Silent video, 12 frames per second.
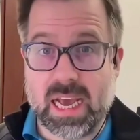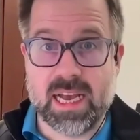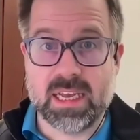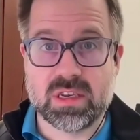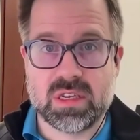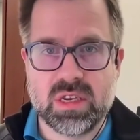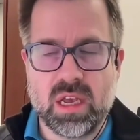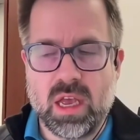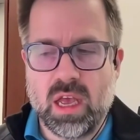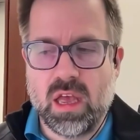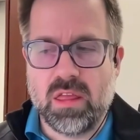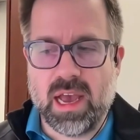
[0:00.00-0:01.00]
tasks
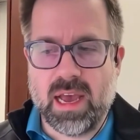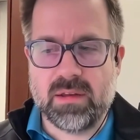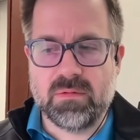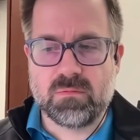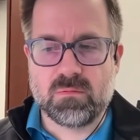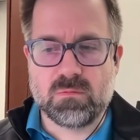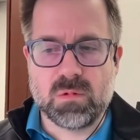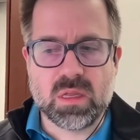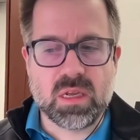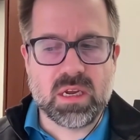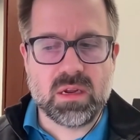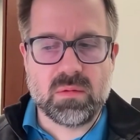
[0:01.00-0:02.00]
that
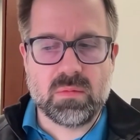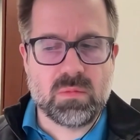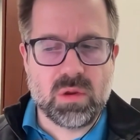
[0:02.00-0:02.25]
really,